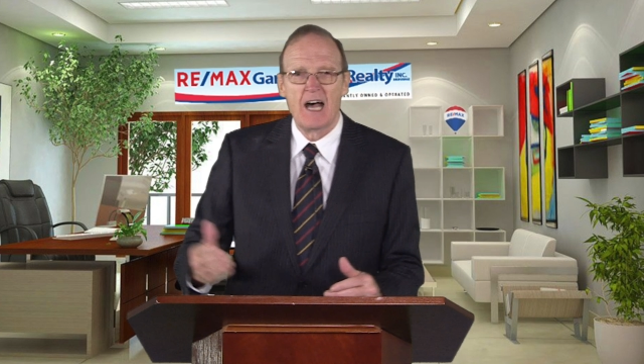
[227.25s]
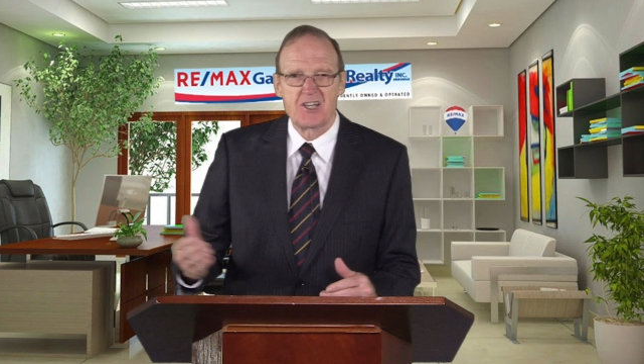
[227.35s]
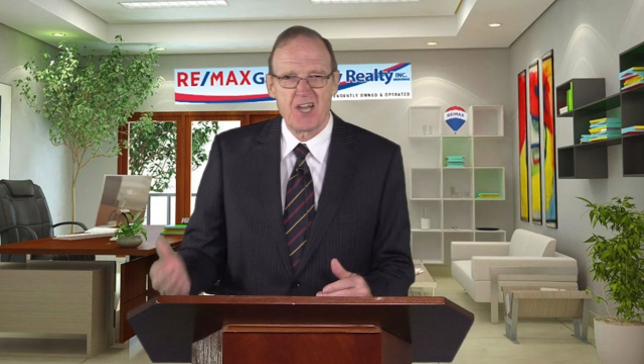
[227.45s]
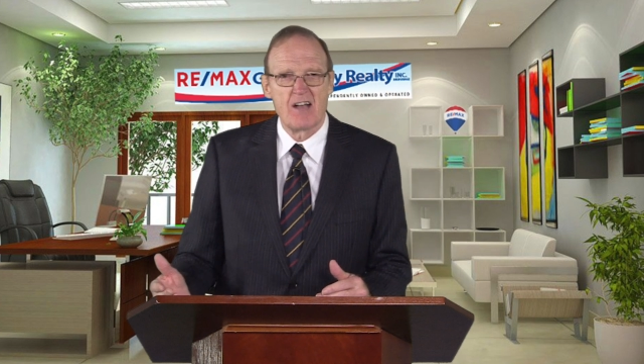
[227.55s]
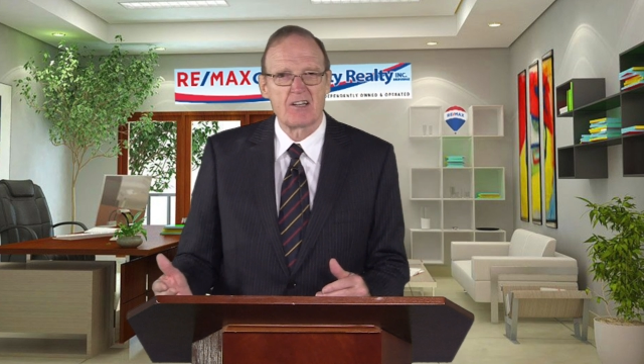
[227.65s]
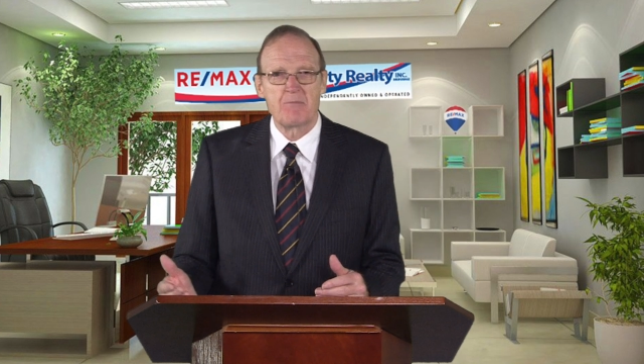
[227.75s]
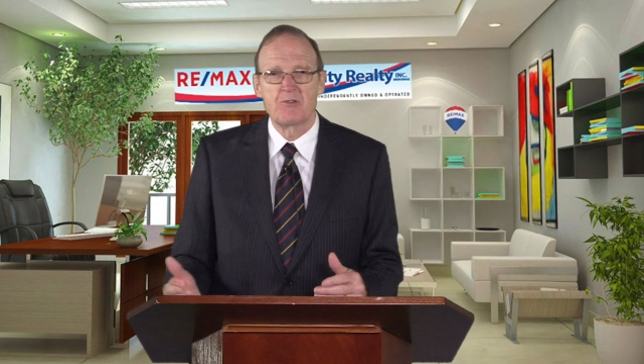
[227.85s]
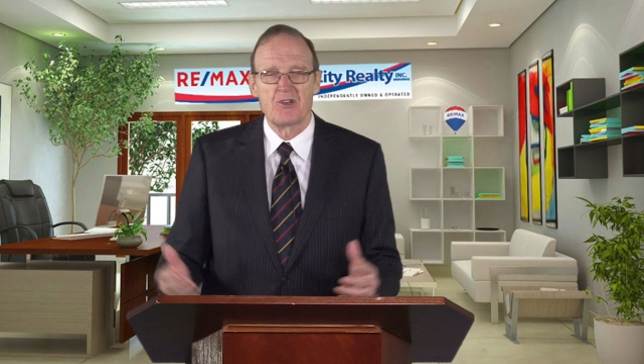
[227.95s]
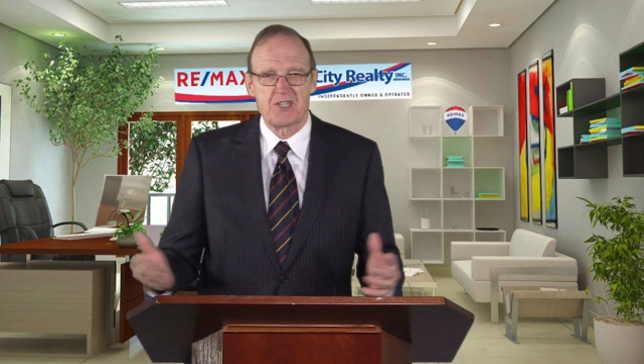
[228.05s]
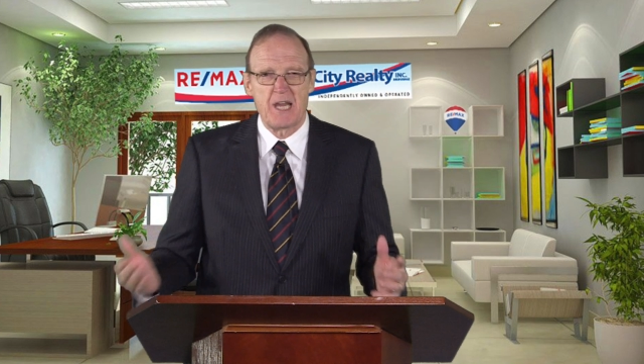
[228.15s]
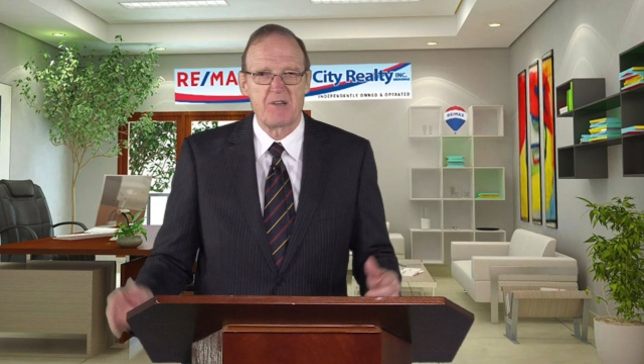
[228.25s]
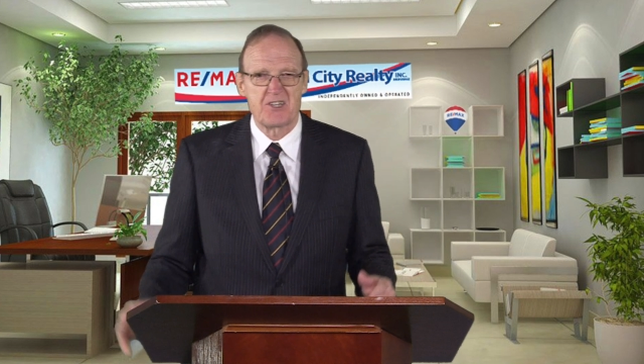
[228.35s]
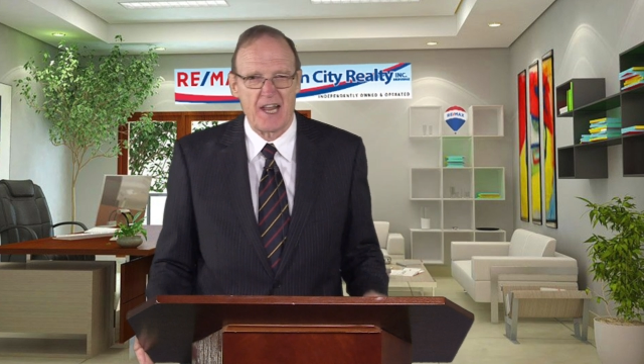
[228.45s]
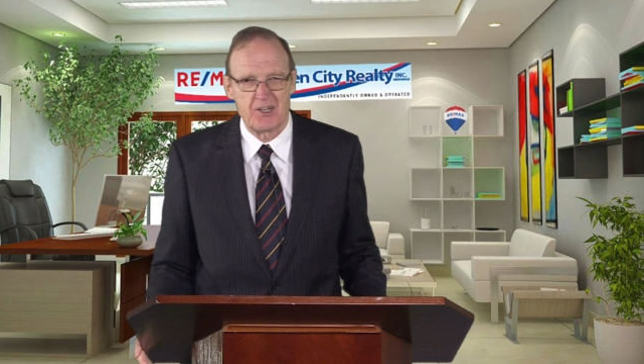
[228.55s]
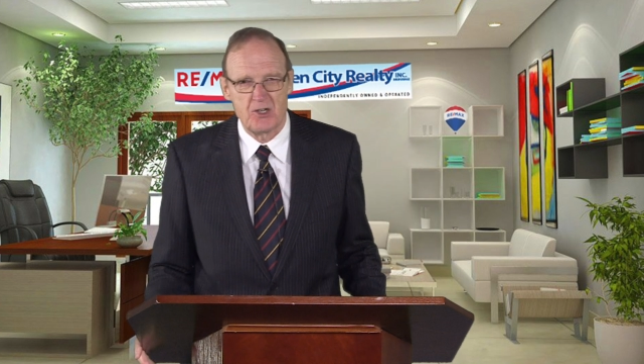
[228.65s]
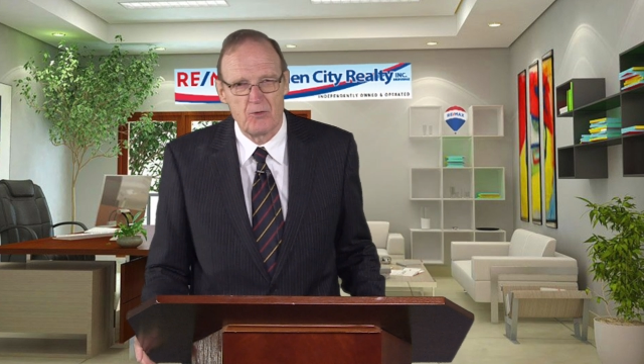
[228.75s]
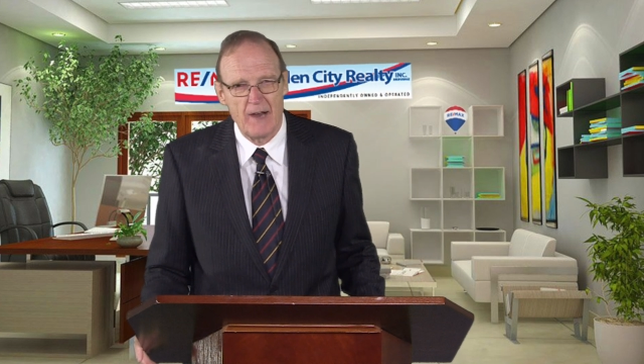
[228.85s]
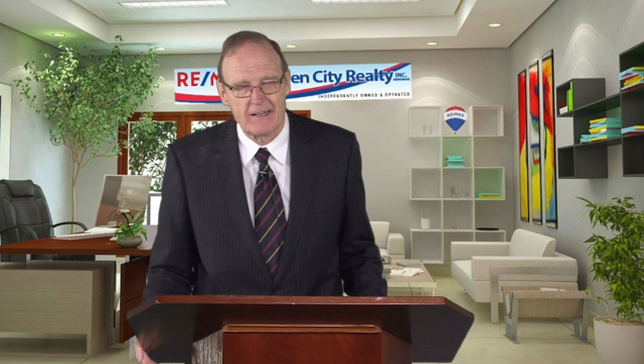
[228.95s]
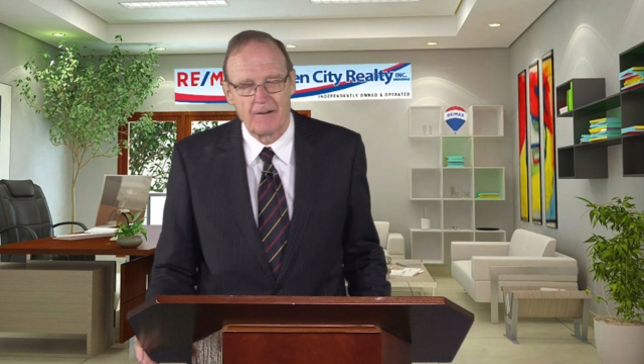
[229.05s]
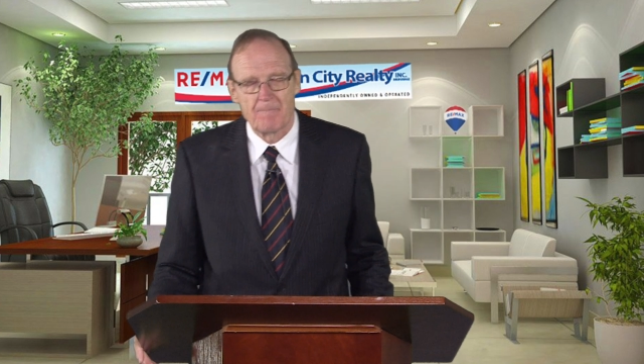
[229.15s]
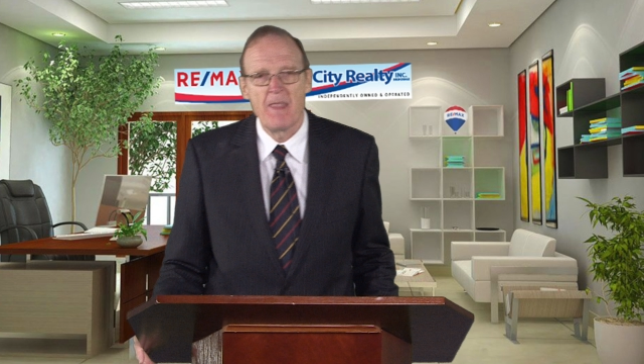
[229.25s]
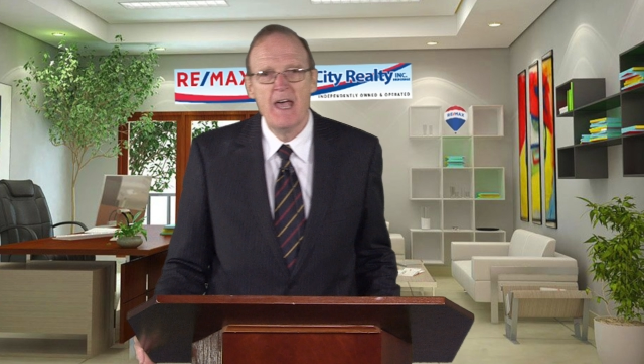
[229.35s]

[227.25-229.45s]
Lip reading: a sale came through, it seemed to set a new record.